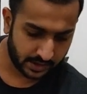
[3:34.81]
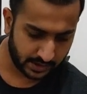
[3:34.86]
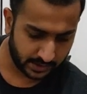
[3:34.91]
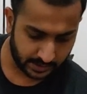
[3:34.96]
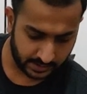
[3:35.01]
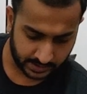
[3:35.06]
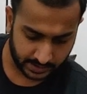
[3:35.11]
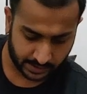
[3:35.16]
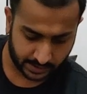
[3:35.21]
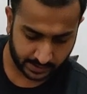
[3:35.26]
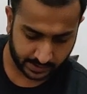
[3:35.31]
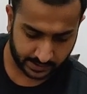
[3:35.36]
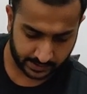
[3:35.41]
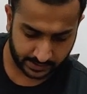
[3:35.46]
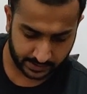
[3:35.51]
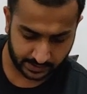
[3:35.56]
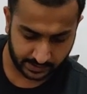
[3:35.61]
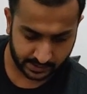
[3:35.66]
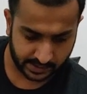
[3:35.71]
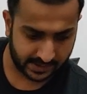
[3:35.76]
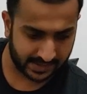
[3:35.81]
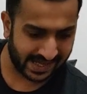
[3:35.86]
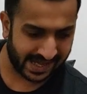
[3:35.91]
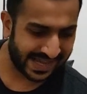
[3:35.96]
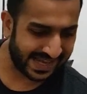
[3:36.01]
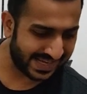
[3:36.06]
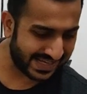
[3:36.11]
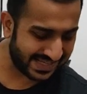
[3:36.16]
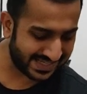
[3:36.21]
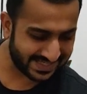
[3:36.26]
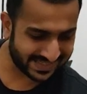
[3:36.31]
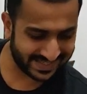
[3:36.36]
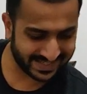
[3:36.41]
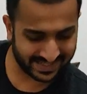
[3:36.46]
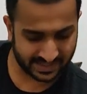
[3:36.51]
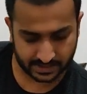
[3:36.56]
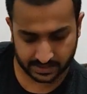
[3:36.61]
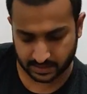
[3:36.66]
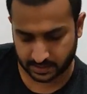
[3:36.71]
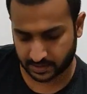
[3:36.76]
The size
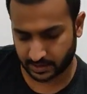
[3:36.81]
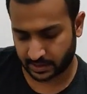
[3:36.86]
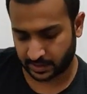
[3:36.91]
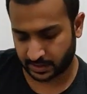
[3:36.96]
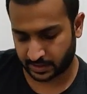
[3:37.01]
is,